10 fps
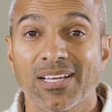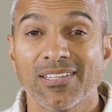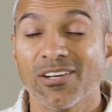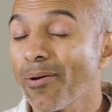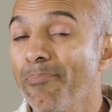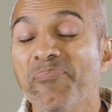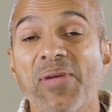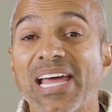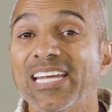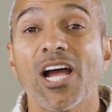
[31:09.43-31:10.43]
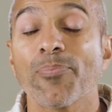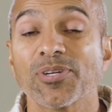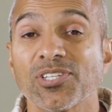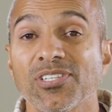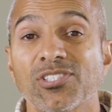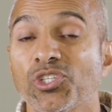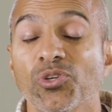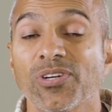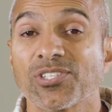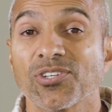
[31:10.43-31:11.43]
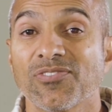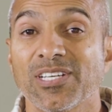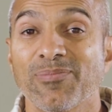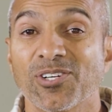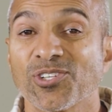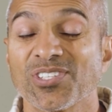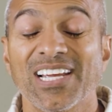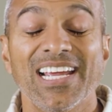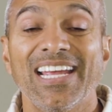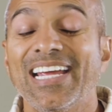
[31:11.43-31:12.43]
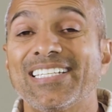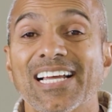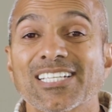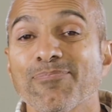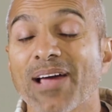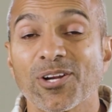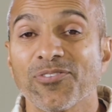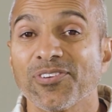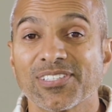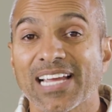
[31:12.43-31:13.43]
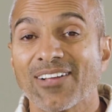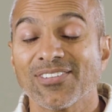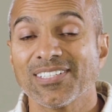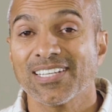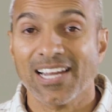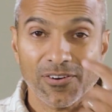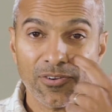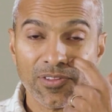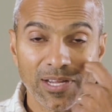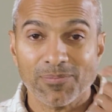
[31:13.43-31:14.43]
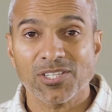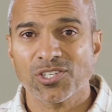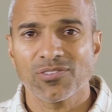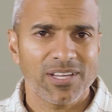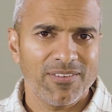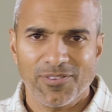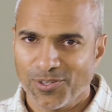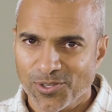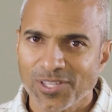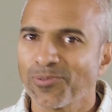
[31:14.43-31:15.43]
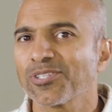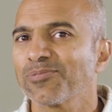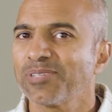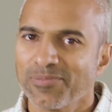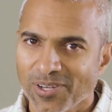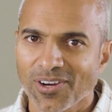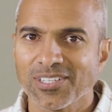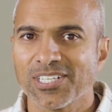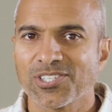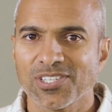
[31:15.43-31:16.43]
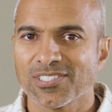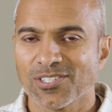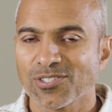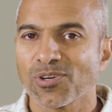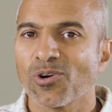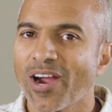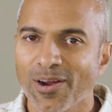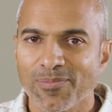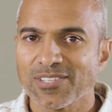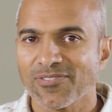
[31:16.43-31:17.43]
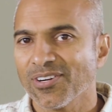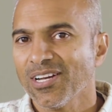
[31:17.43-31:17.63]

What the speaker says: There are many opportunities to join a serve team in our church. It doesn't matter if you're talented at it or you think, I'm not sure, that if you're joining the worship team, there are auditions, there's requirements for